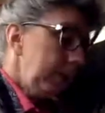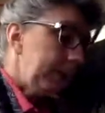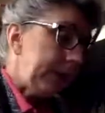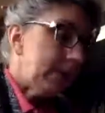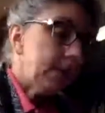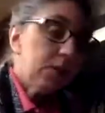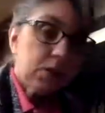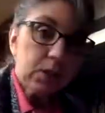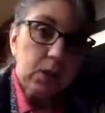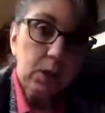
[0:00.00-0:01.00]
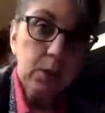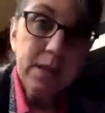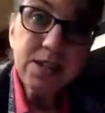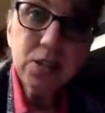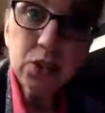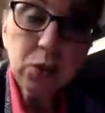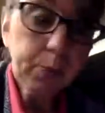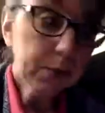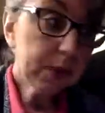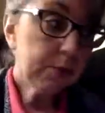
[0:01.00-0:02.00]
Pizza dough is
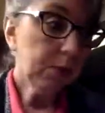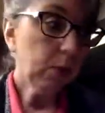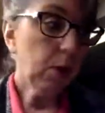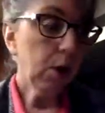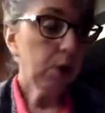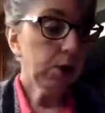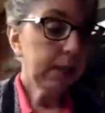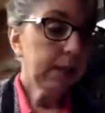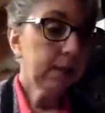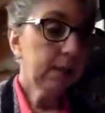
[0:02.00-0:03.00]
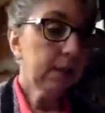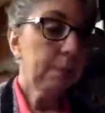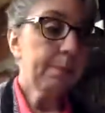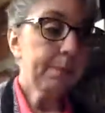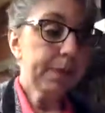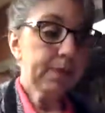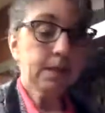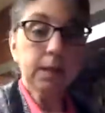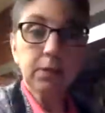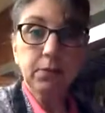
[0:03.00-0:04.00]
super simple. All you need is some
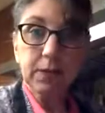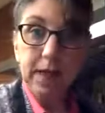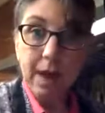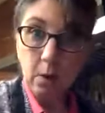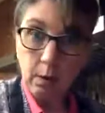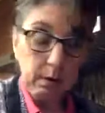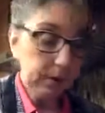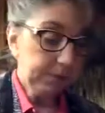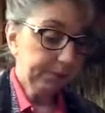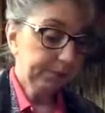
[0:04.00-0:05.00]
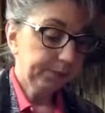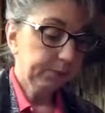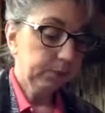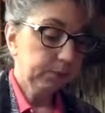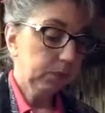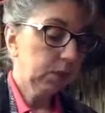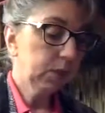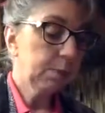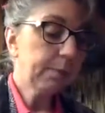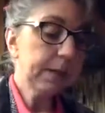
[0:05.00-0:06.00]
basic flour,
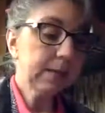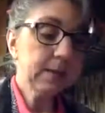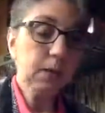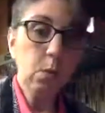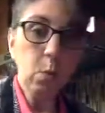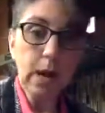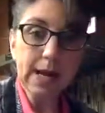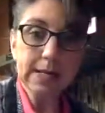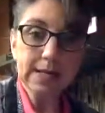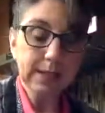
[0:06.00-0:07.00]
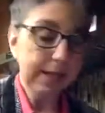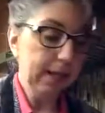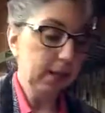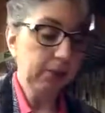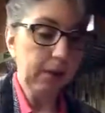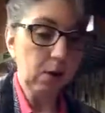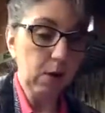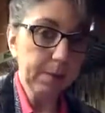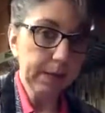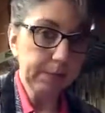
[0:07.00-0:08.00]
just basic white cake flour.
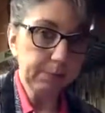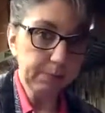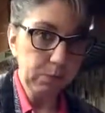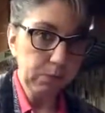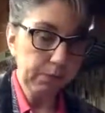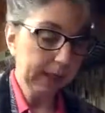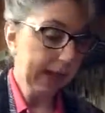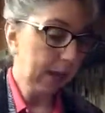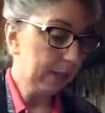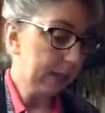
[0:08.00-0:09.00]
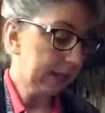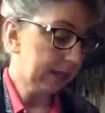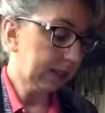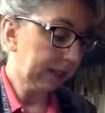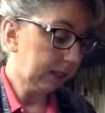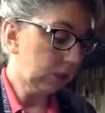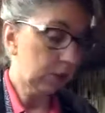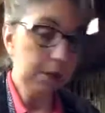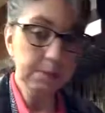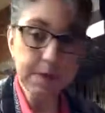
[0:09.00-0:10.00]
I'm gonna move the camera in a second. So
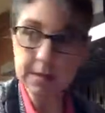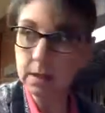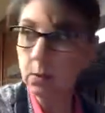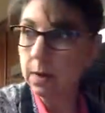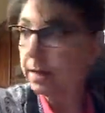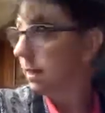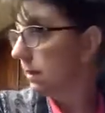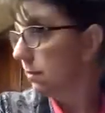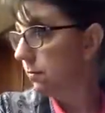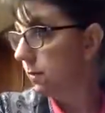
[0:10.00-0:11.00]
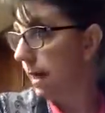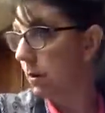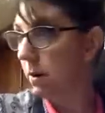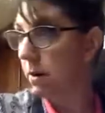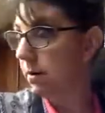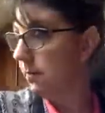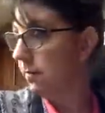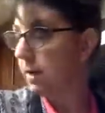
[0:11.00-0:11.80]
you need basic white flour.